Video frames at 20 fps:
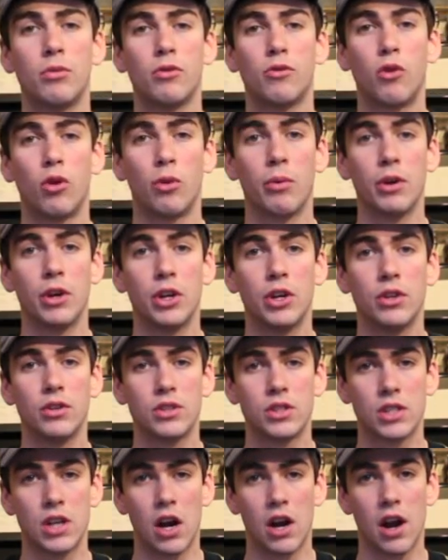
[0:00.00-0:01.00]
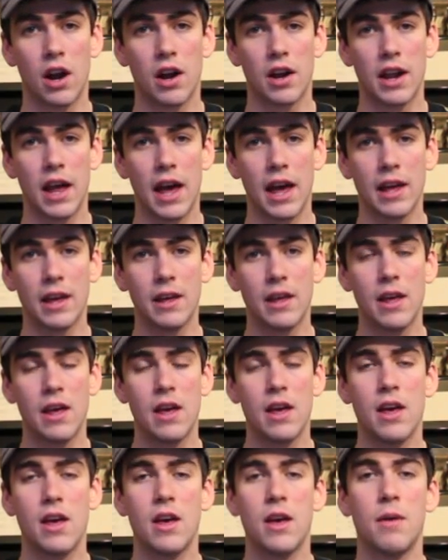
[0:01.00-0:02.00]
before we start our day
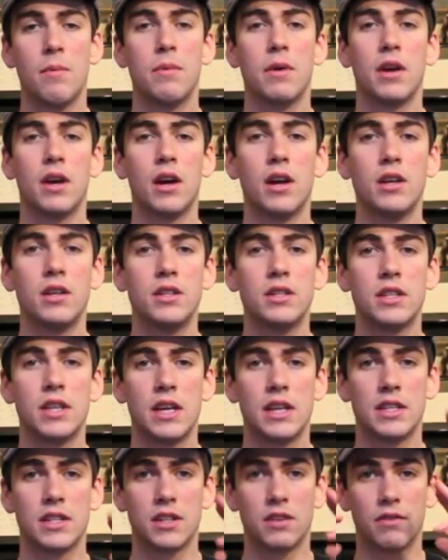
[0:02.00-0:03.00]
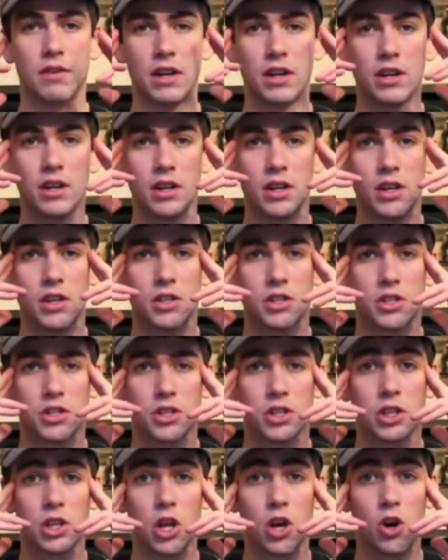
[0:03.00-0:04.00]
because it's a very
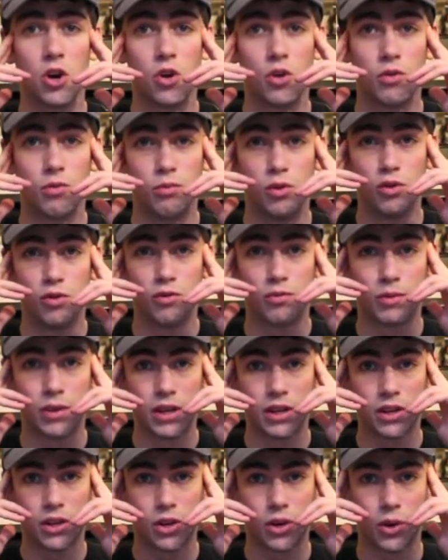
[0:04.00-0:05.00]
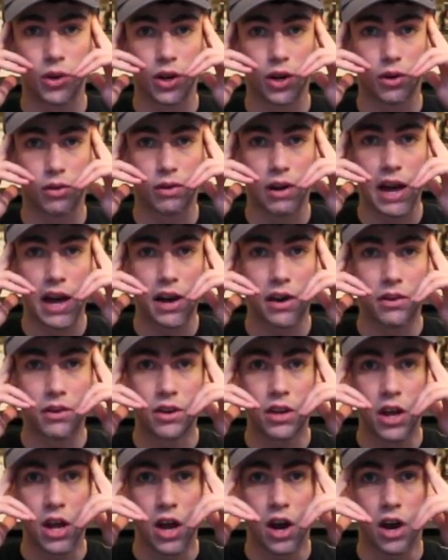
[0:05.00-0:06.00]
slow movement going around